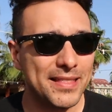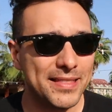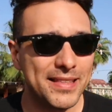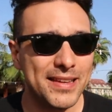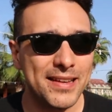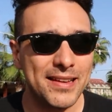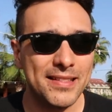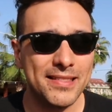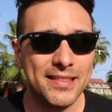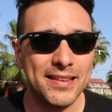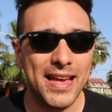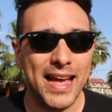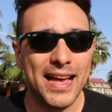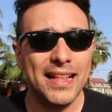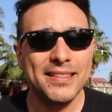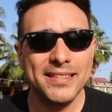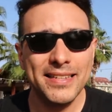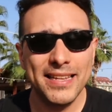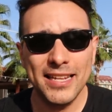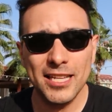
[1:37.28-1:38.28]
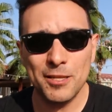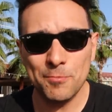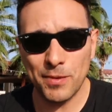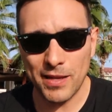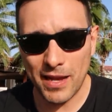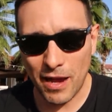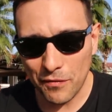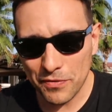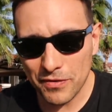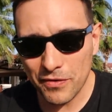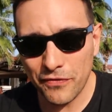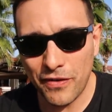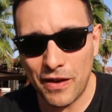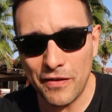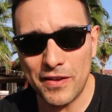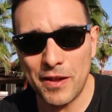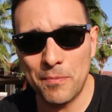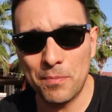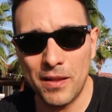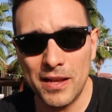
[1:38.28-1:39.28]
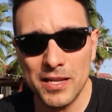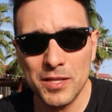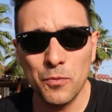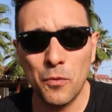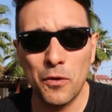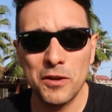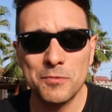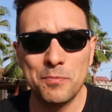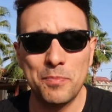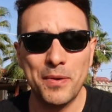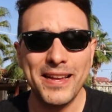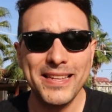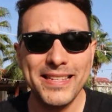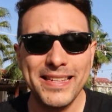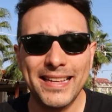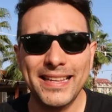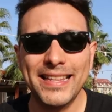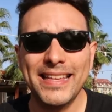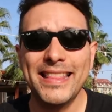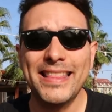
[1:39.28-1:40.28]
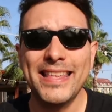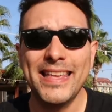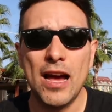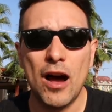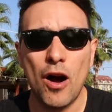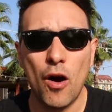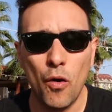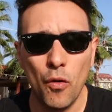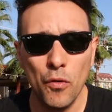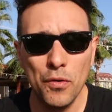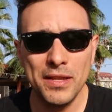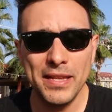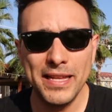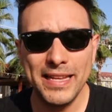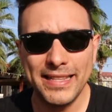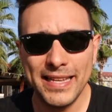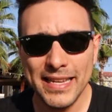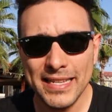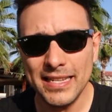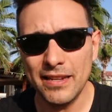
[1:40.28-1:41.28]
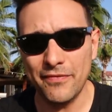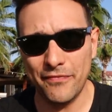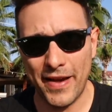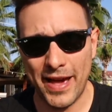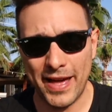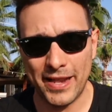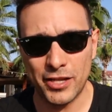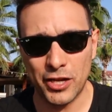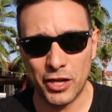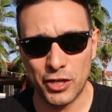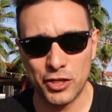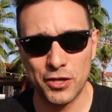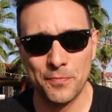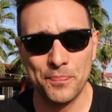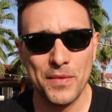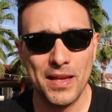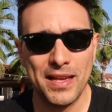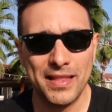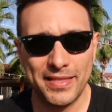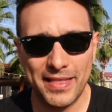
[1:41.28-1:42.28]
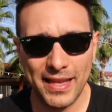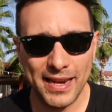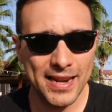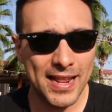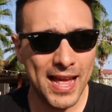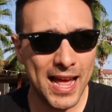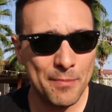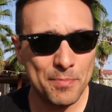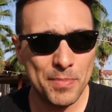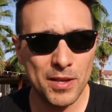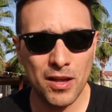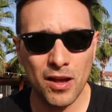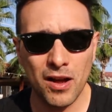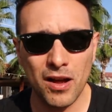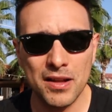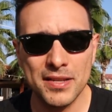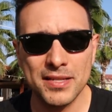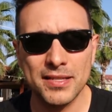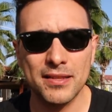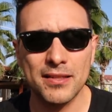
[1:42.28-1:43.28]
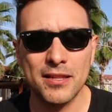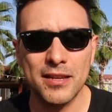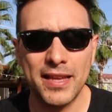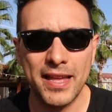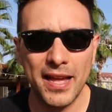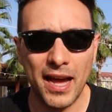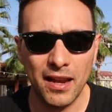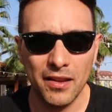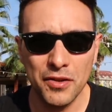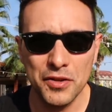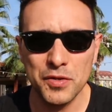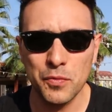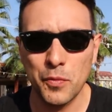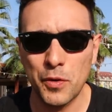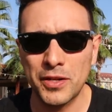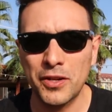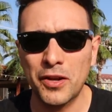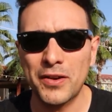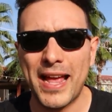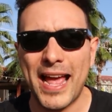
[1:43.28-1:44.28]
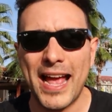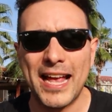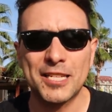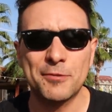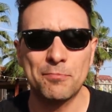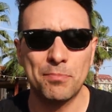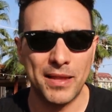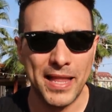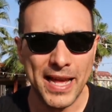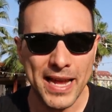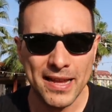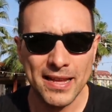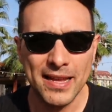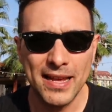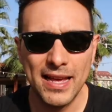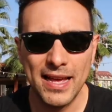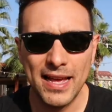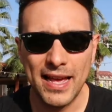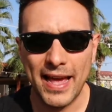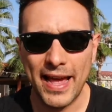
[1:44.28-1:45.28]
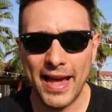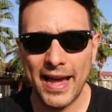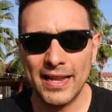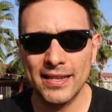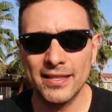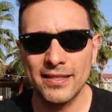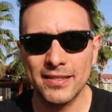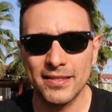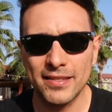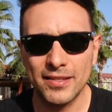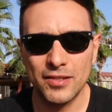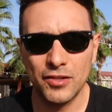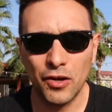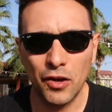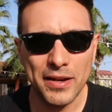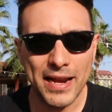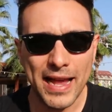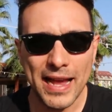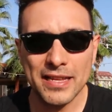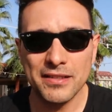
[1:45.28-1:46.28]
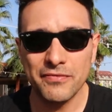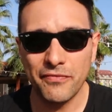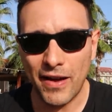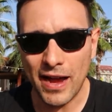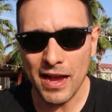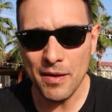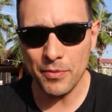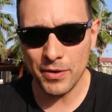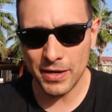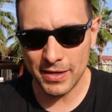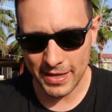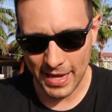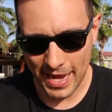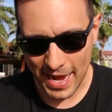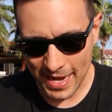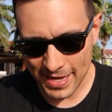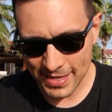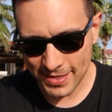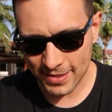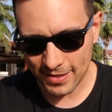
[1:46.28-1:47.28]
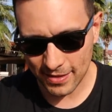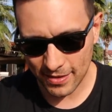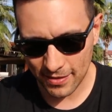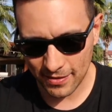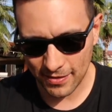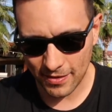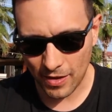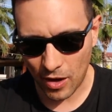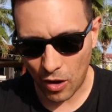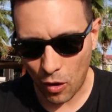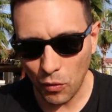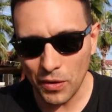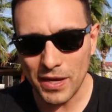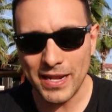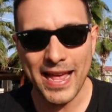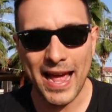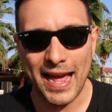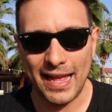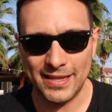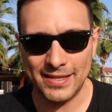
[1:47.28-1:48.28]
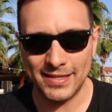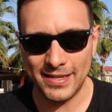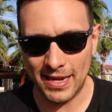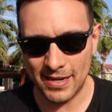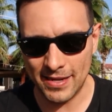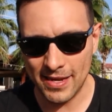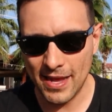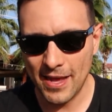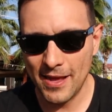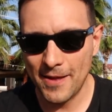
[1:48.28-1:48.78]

the, the LCD display of the 5K Plus was basically the only disadvantage that it had because the colors were not as black and not as vibrant as OLED headset